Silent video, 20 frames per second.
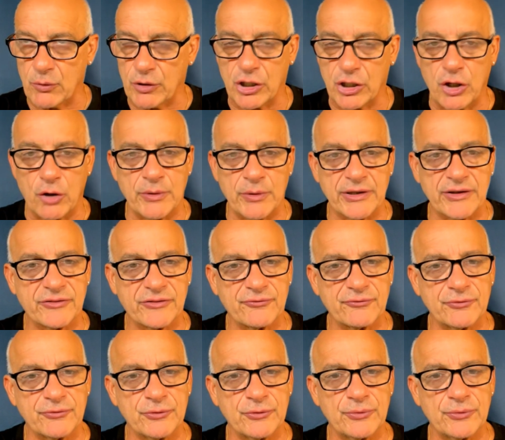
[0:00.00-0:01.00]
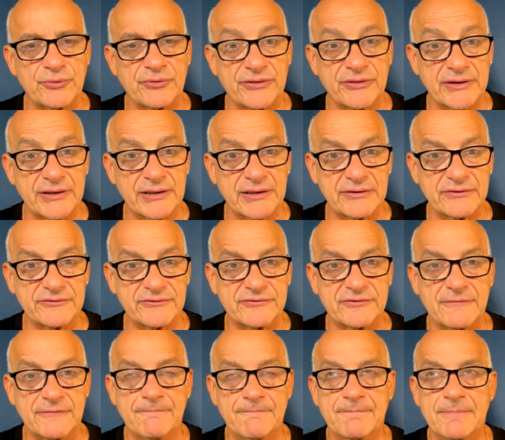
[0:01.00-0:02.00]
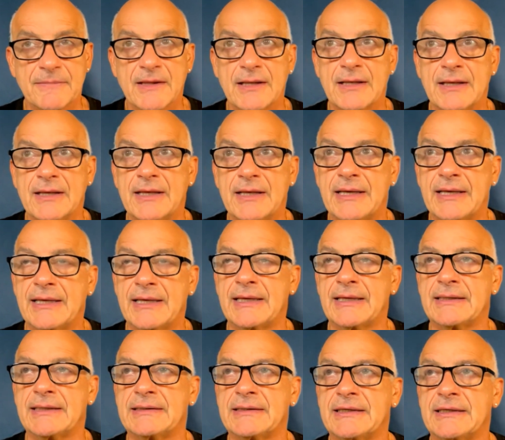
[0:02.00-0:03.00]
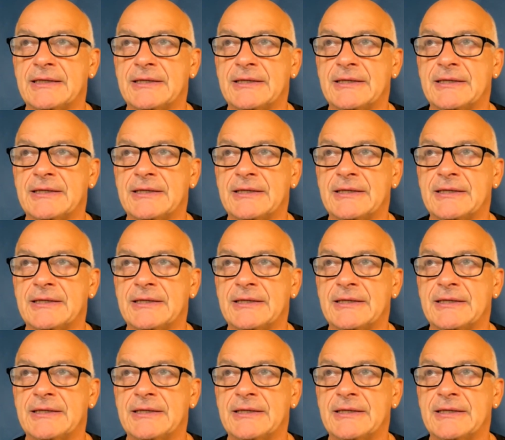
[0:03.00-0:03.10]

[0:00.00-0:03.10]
going through things, and